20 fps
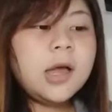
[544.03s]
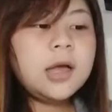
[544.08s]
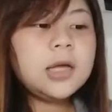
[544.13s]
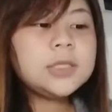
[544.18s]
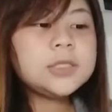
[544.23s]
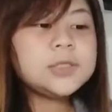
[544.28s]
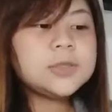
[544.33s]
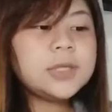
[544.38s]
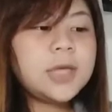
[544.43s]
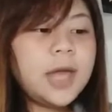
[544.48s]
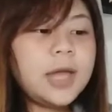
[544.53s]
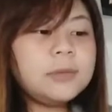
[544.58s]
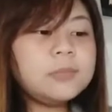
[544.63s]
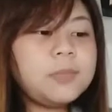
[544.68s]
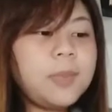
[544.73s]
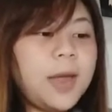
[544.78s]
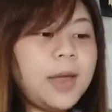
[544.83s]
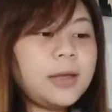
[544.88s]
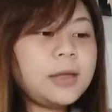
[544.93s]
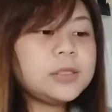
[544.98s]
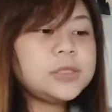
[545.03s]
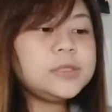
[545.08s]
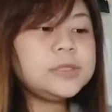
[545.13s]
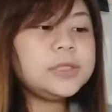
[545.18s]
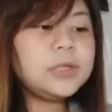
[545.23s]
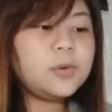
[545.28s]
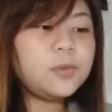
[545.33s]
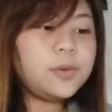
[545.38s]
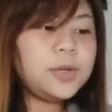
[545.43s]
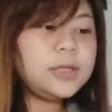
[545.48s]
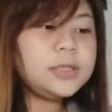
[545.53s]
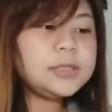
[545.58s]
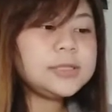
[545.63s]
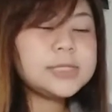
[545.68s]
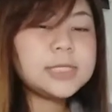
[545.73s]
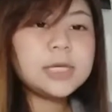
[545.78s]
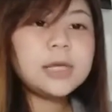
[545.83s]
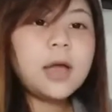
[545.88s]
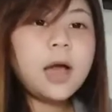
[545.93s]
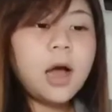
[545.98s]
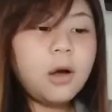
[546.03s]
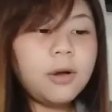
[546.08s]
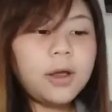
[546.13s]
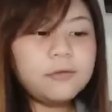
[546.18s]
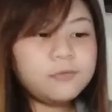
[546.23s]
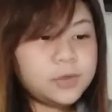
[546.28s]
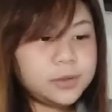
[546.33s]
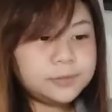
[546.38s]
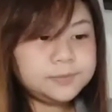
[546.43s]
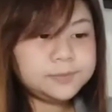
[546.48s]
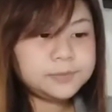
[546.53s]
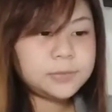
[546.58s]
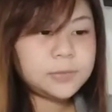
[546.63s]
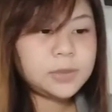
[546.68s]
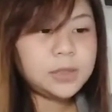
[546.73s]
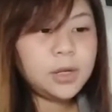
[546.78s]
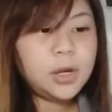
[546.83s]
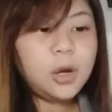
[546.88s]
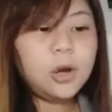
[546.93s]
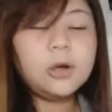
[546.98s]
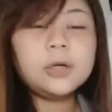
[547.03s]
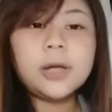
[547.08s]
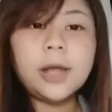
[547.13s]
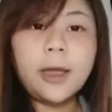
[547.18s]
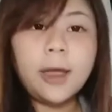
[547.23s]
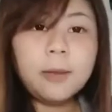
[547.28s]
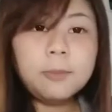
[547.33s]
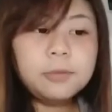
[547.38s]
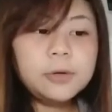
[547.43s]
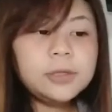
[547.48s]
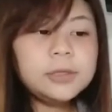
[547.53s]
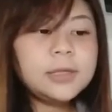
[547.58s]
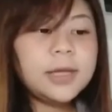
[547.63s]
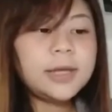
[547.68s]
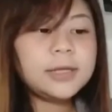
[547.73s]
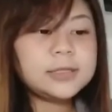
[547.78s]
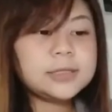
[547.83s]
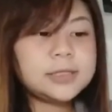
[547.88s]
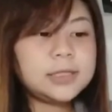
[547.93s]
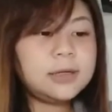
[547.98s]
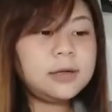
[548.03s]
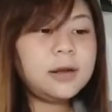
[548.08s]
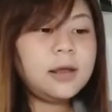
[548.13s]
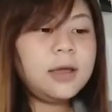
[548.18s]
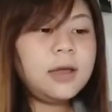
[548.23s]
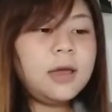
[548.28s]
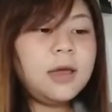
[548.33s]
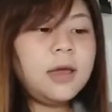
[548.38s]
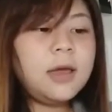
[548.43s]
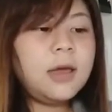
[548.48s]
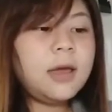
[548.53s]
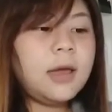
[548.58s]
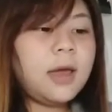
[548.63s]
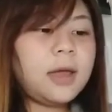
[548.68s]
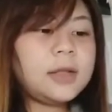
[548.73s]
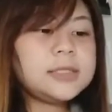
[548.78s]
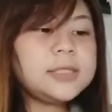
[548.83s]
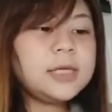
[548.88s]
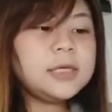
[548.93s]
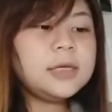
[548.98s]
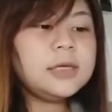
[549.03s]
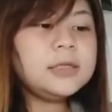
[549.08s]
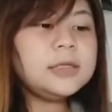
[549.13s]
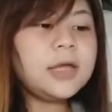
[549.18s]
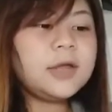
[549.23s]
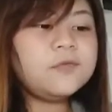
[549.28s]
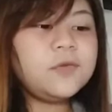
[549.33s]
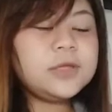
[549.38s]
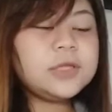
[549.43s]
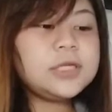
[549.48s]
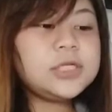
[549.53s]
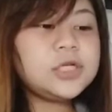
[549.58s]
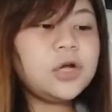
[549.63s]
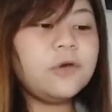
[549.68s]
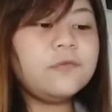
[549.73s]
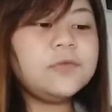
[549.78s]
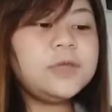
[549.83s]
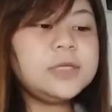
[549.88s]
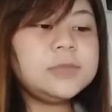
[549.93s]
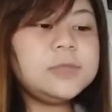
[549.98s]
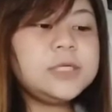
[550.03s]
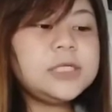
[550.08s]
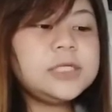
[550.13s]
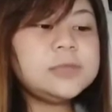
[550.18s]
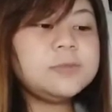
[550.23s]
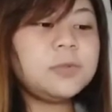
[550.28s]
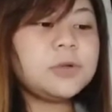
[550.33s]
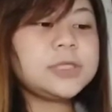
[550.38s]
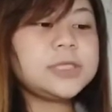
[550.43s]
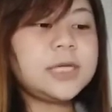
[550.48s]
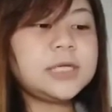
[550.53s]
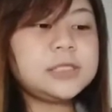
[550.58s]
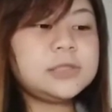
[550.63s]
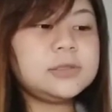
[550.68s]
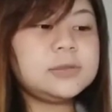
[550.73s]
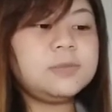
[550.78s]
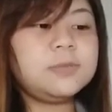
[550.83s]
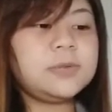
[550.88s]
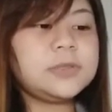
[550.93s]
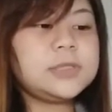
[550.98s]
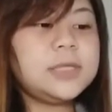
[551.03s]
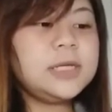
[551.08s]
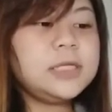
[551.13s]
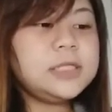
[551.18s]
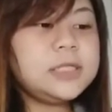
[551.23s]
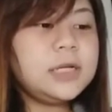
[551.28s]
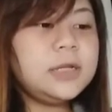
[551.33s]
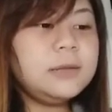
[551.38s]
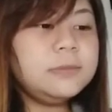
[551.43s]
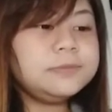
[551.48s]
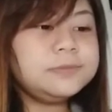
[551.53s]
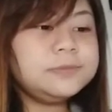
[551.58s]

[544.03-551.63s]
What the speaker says: to get back to the real thing. However, on April 18, taking the advantage of diminished protest potential,